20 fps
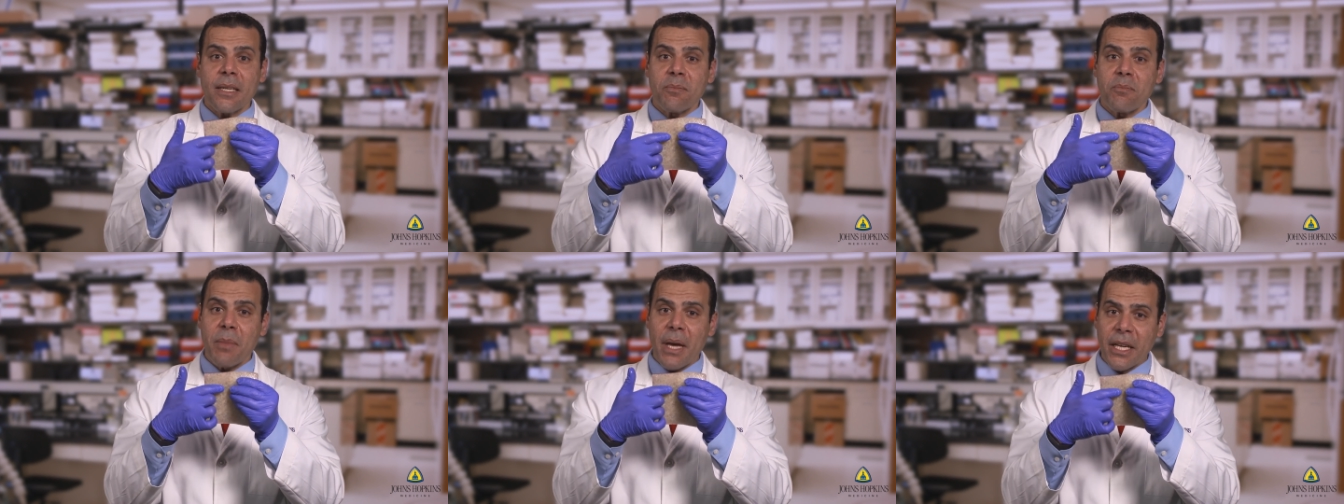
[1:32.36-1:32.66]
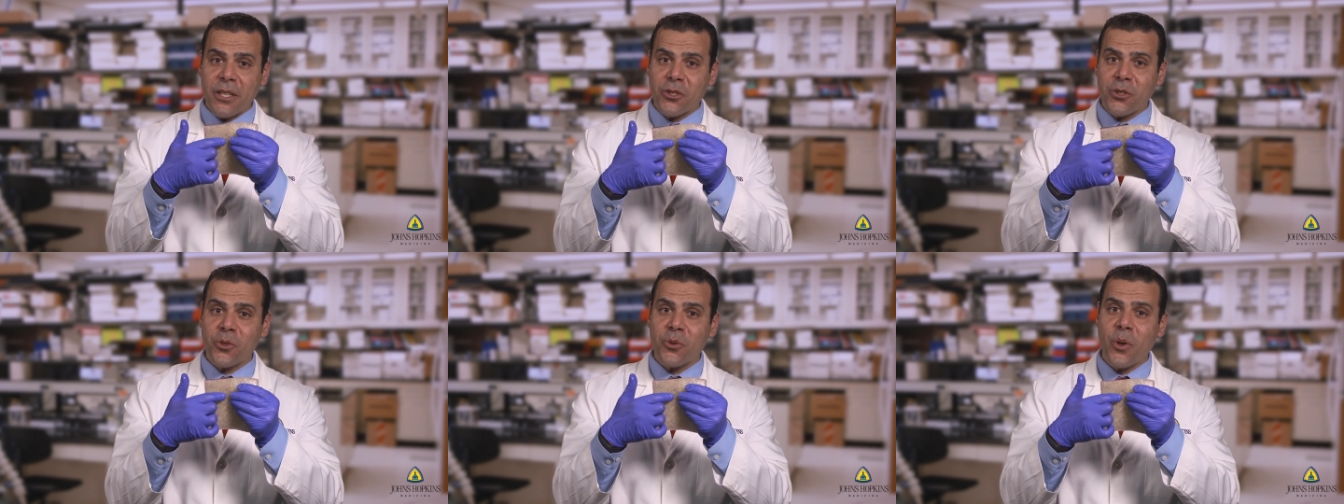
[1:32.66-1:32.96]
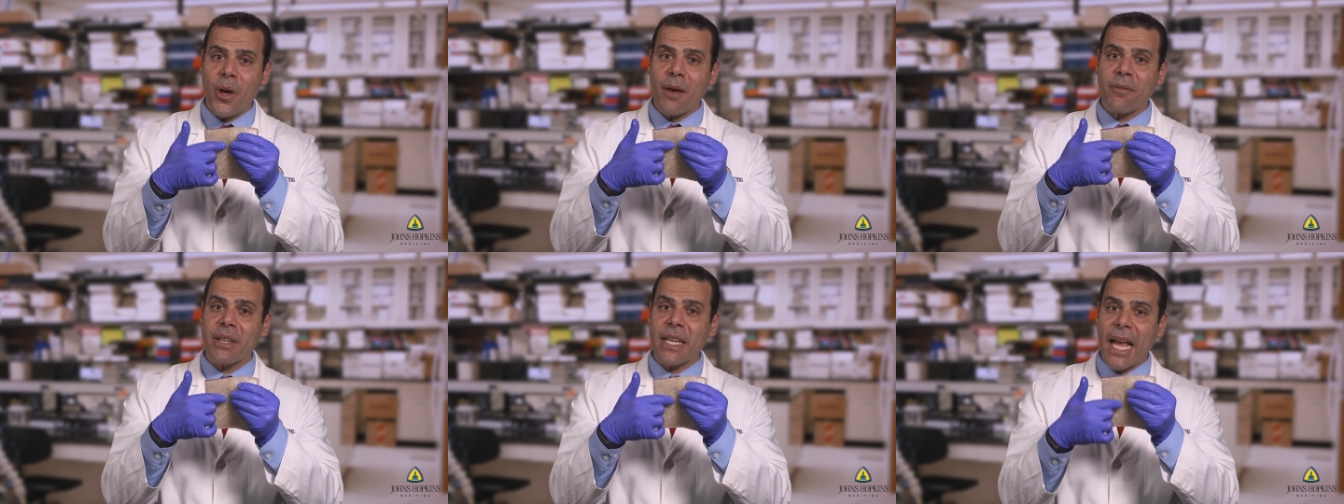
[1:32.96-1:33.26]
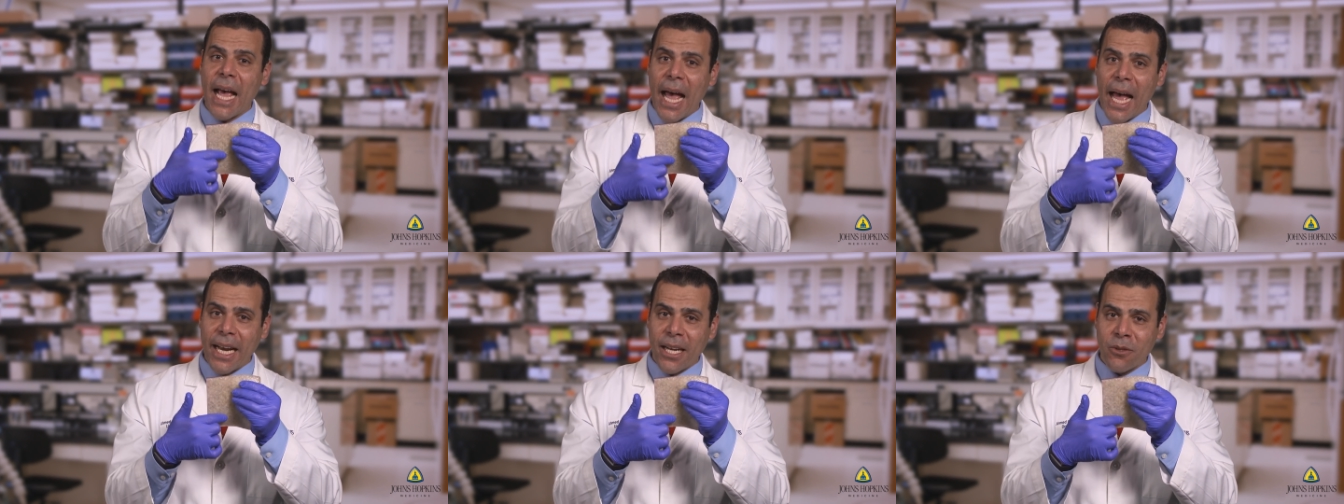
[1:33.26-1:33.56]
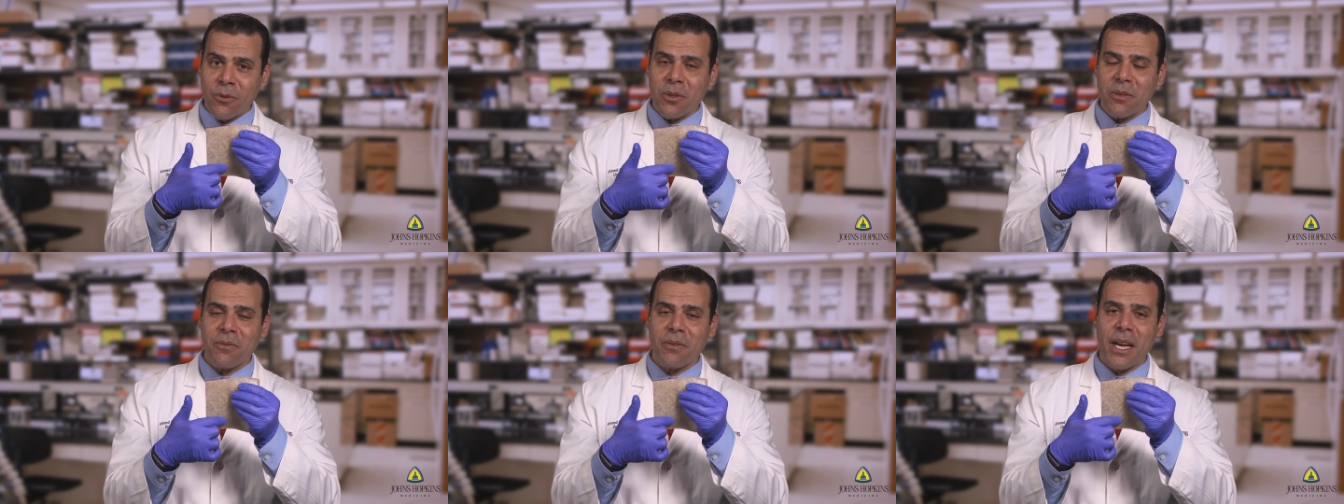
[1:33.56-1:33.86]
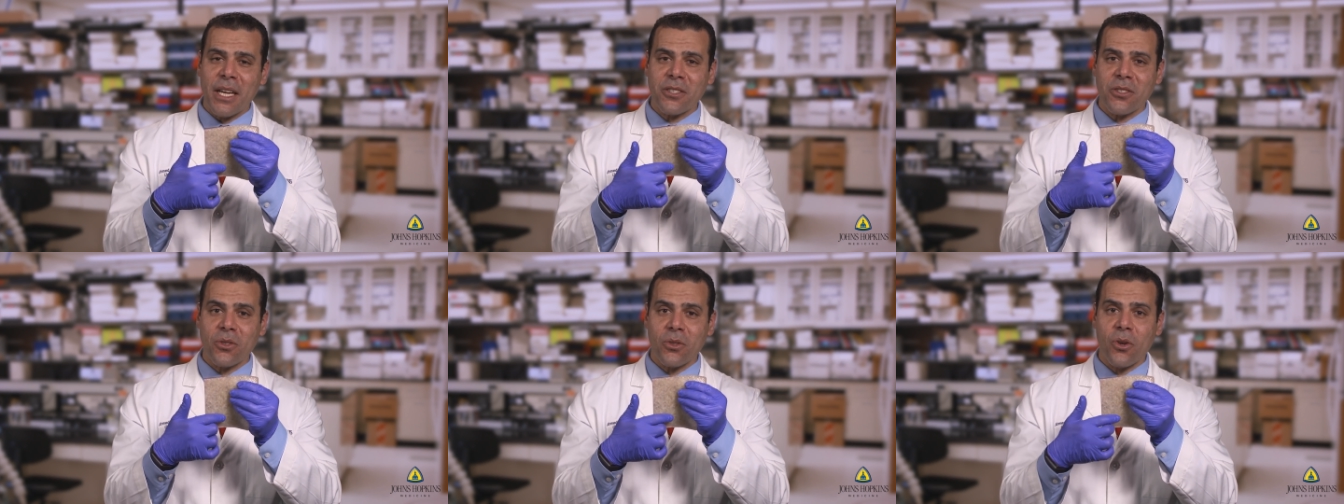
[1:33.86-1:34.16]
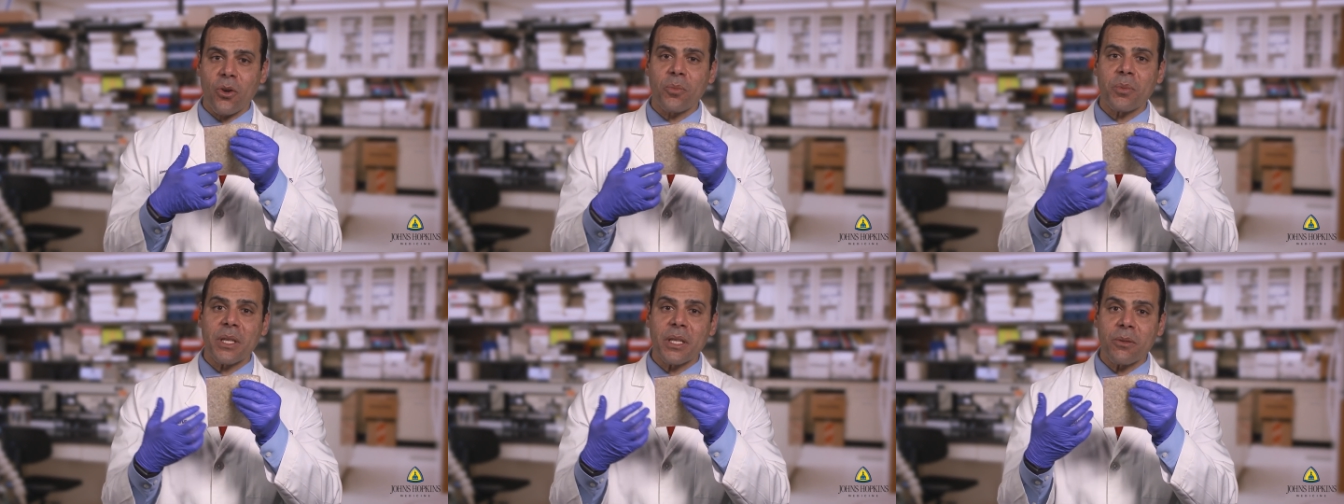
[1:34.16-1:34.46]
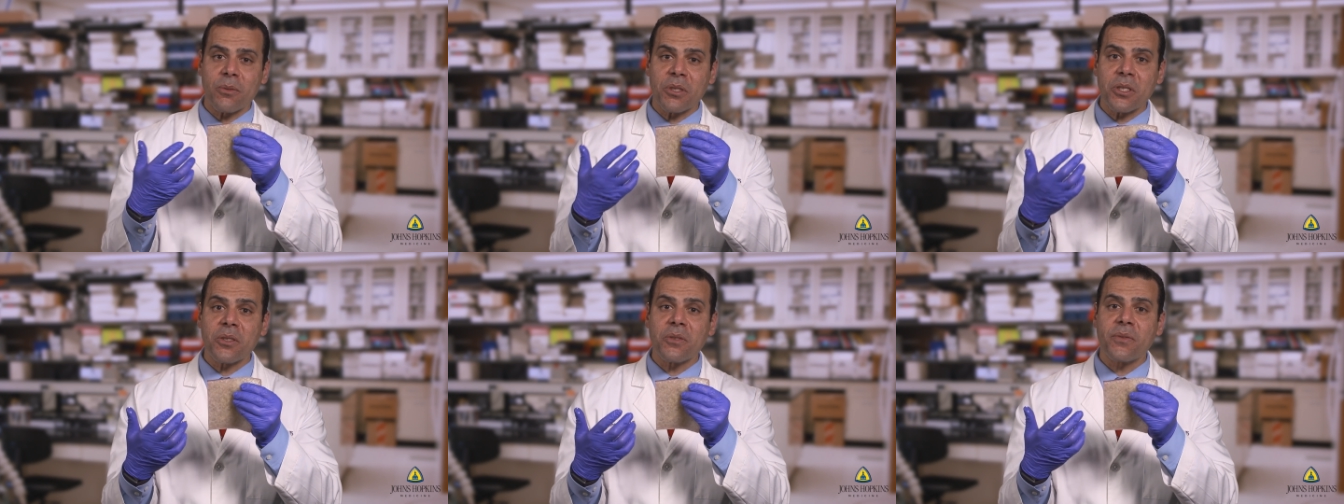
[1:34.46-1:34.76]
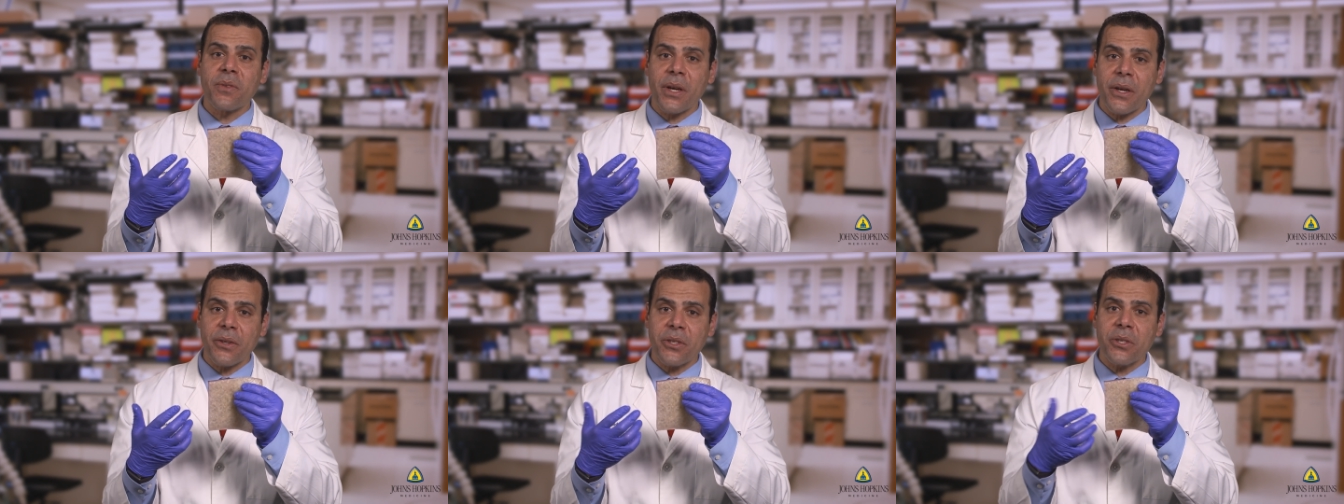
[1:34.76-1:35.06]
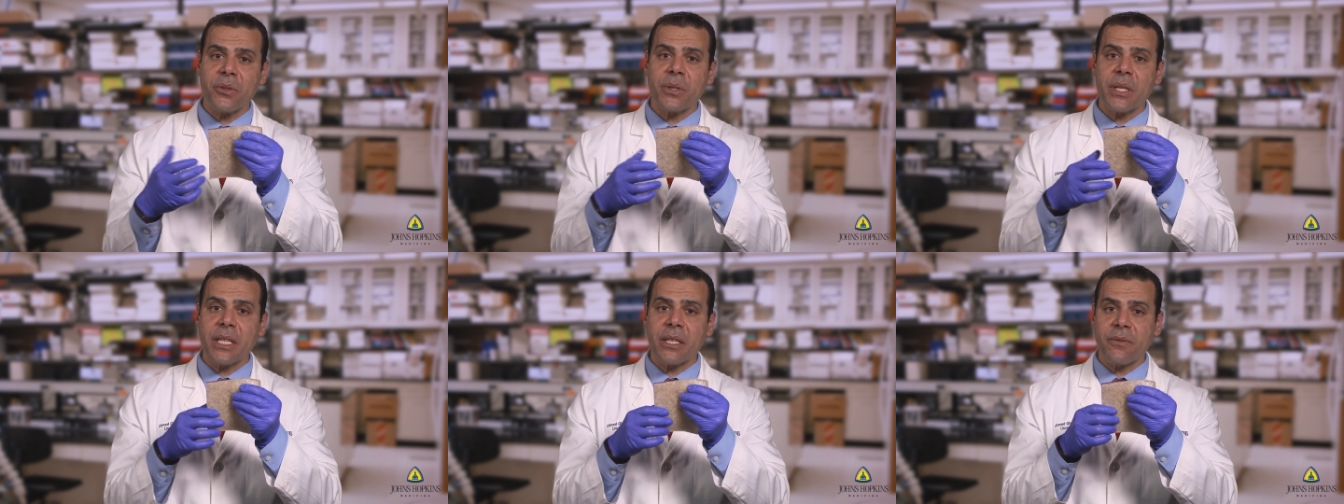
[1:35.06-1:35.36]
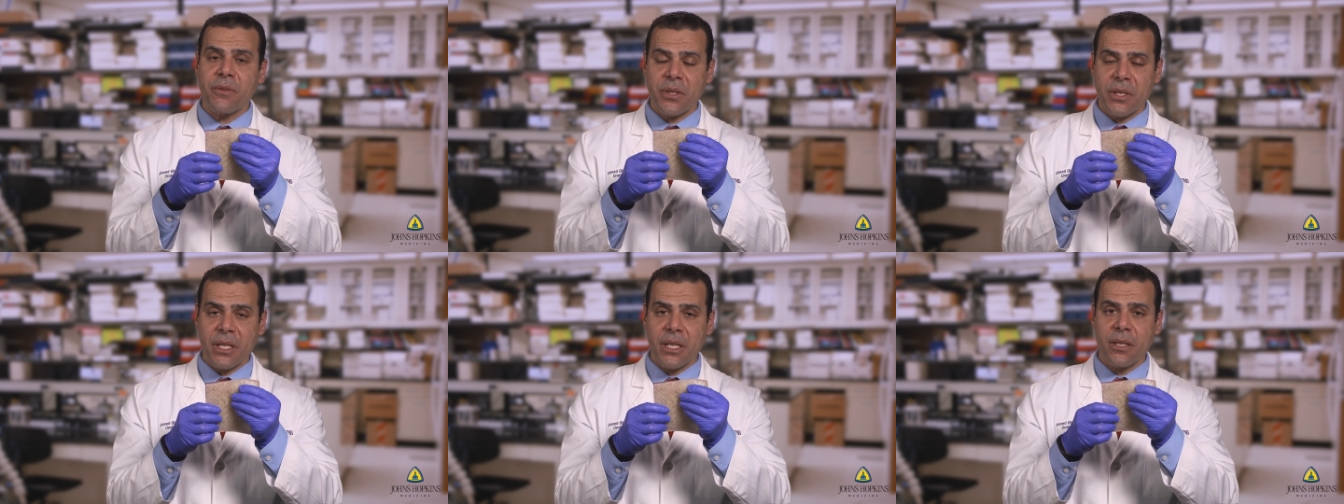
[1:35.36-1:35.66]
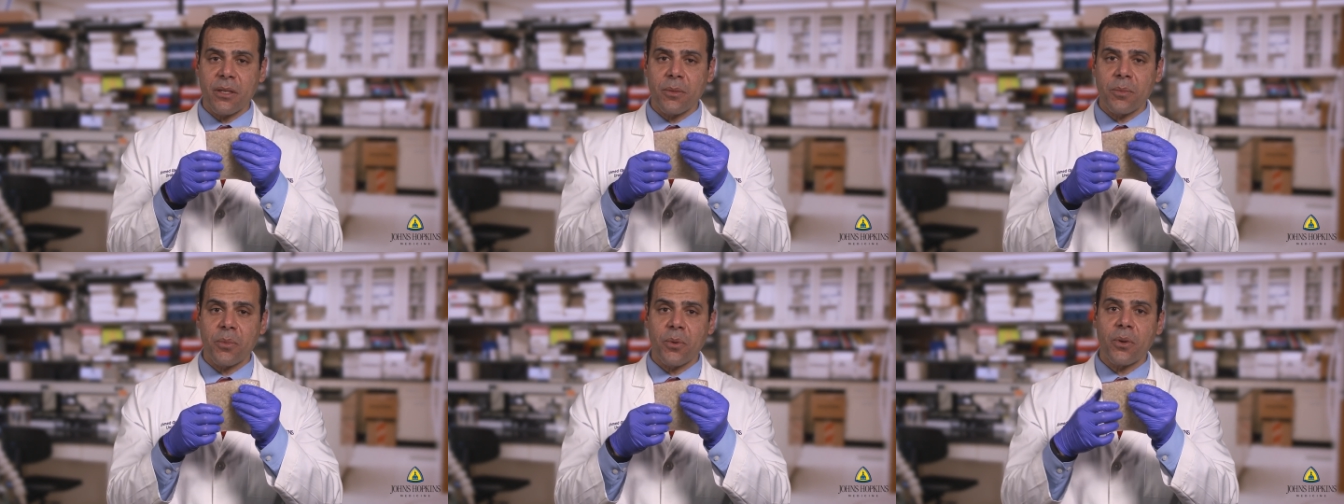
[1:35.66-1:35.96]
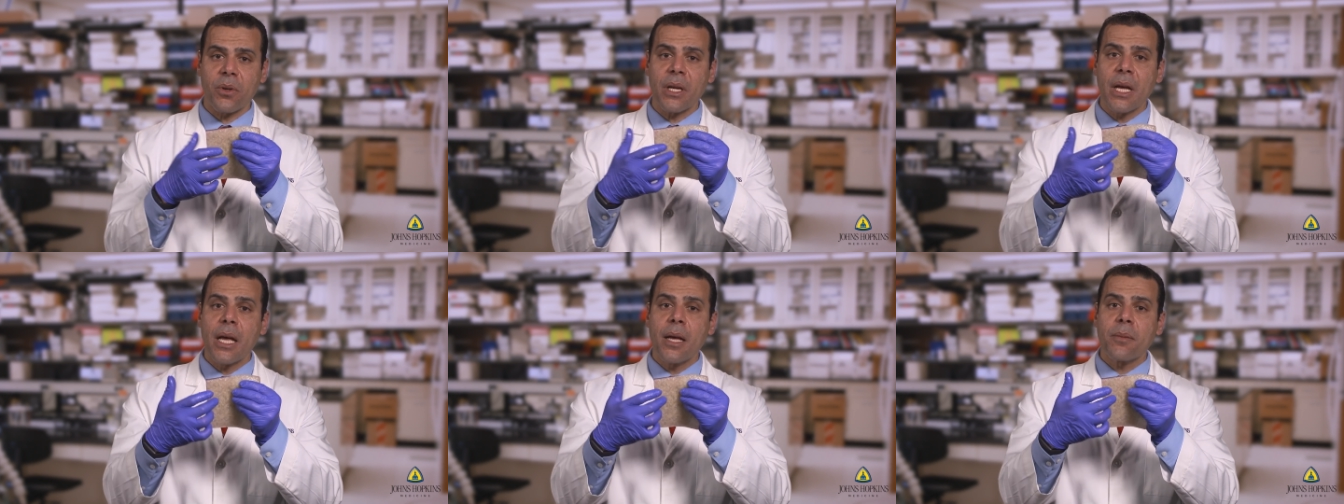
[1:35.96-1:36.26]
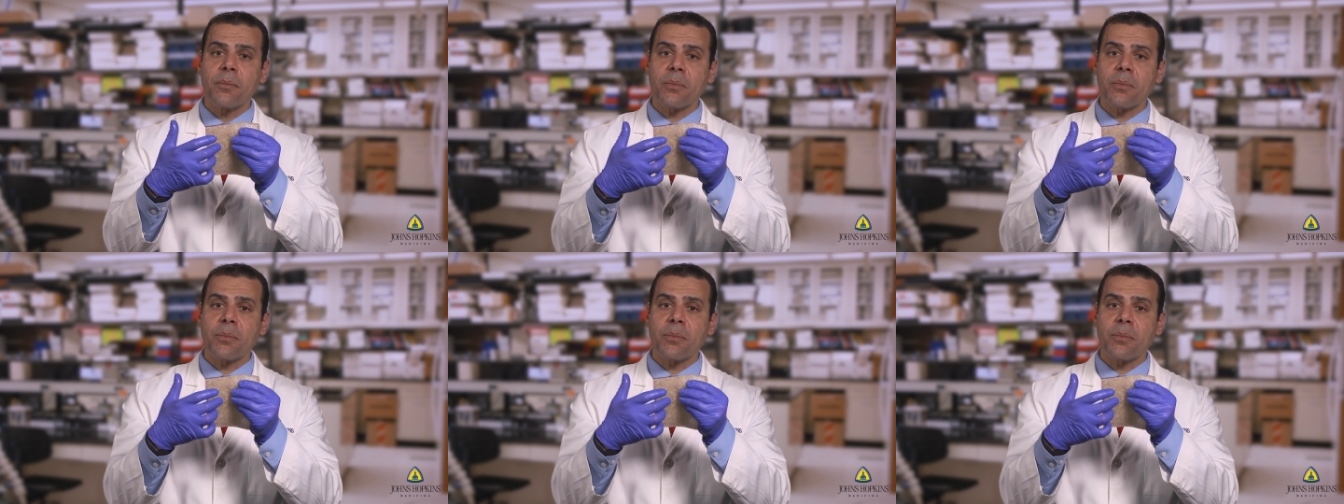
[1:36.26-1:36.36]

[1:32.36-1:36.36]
make sure you have an adequate fascial opening, which is very unique for single port,